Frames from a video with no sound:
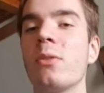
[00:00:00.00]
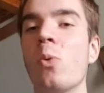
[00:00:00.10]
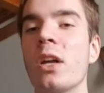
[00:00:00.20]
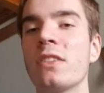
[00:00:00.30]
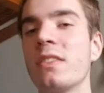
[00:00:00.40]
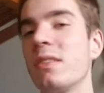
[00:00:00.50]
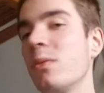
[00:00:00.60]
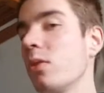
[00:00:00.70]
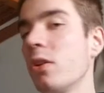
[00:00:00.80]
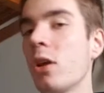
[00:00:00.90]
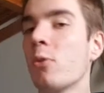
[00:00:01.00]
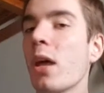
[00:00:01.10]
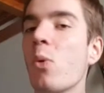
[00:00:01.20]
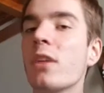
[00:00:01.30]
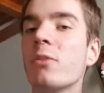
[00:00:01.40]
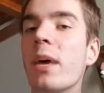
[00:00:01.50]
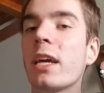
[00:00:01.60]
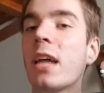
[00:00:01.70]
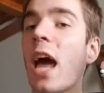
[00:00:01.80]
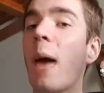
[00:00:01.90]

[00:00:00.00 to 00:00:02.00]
ones, you know, they want to make it an